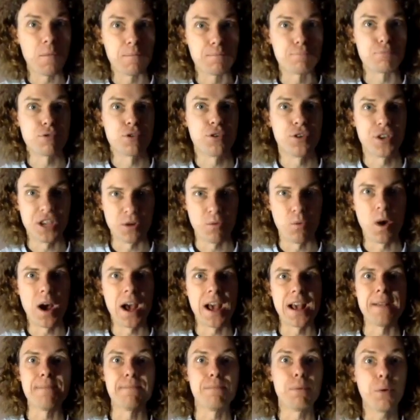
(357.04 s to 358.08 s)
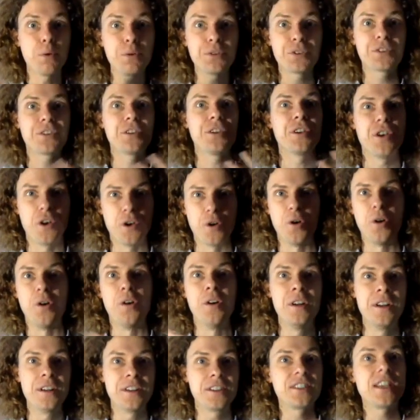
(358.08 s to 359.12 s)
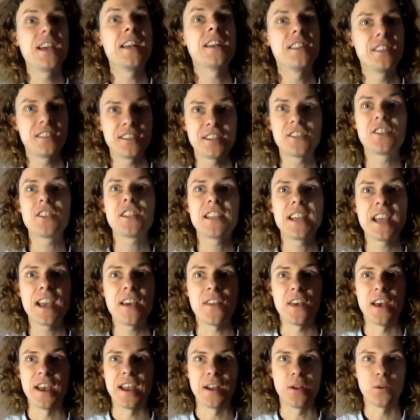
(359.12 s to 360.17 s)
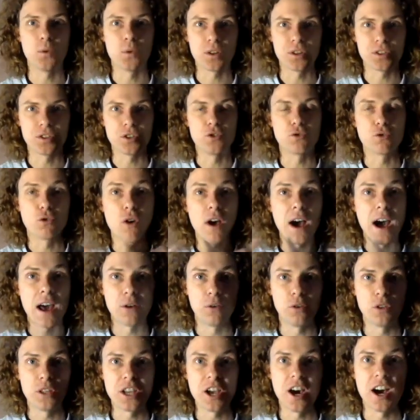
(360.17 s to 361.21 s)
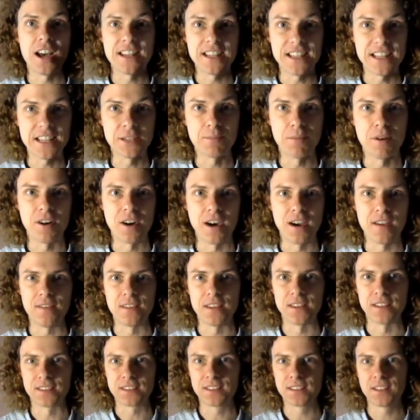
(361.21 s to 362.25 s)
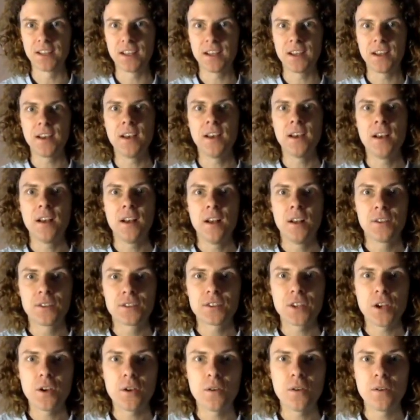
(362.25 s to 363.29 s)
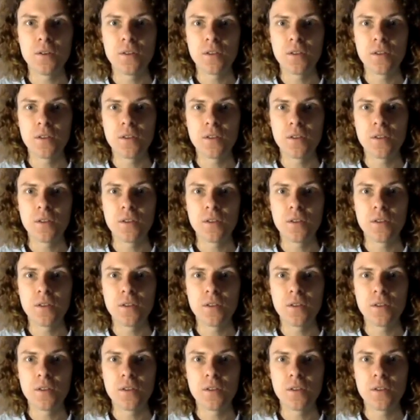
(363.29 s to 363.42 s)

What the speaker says: brilliant way, puts her sentences together in order to draw out all the ideas behind this. So